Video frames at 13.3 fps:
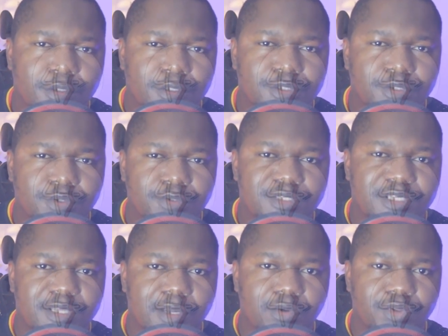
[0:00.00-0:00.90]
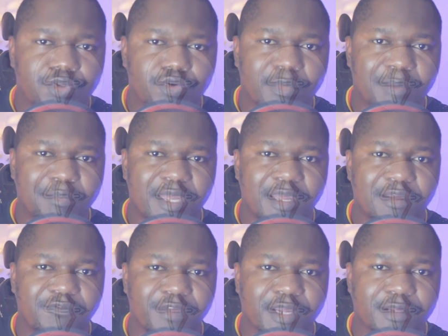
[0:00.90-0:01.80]
So you see the consumer
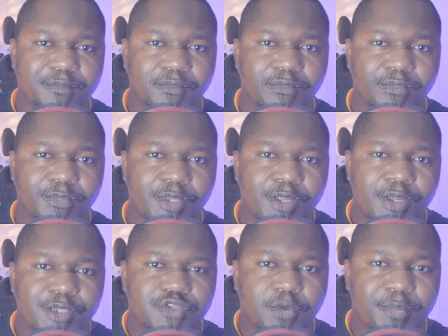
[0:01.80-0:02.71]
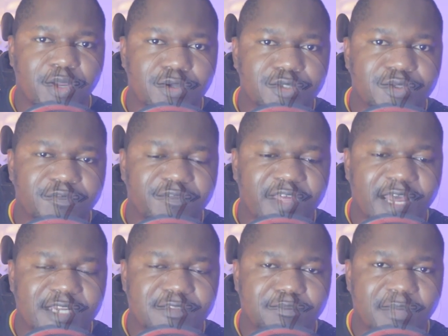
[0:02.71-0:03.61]
behavior. So because of
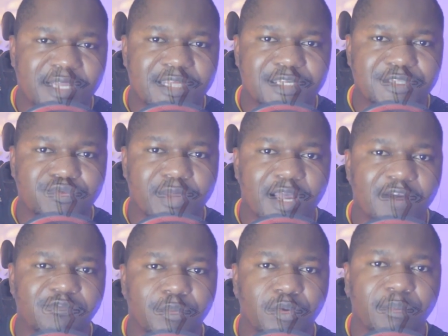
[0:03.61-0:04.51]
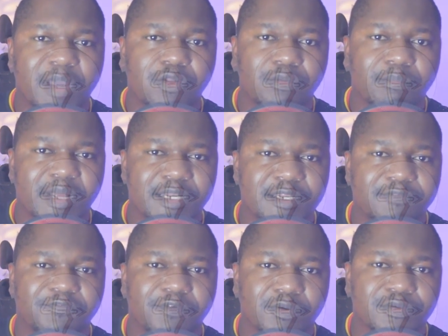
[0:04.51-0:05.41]
that, much as we have mobile money
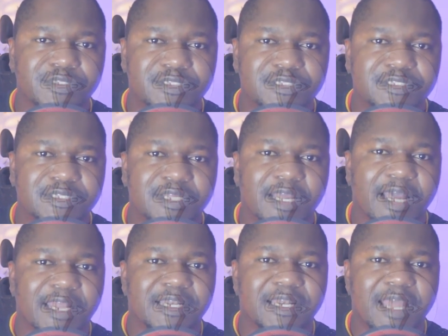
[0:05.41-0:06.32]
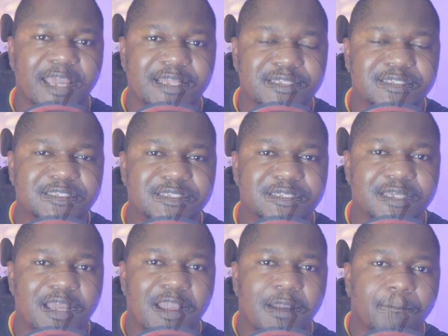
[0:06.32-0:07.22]
phones and lines,
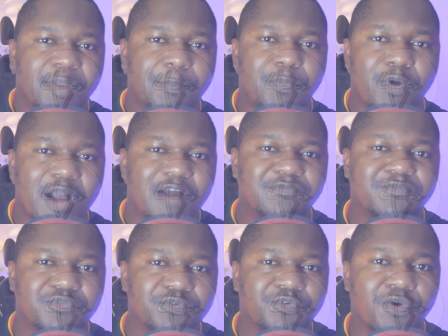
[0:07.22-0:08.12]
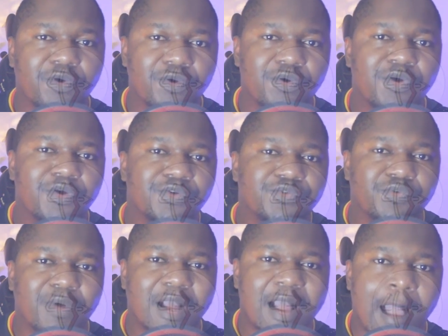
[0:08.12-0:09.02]
people have to go
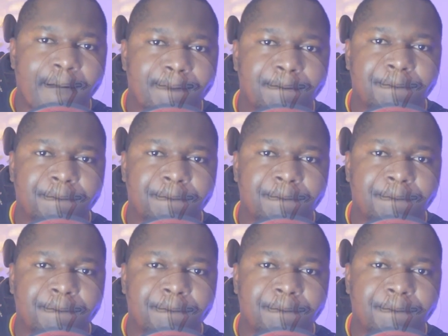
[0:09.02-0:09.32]
to a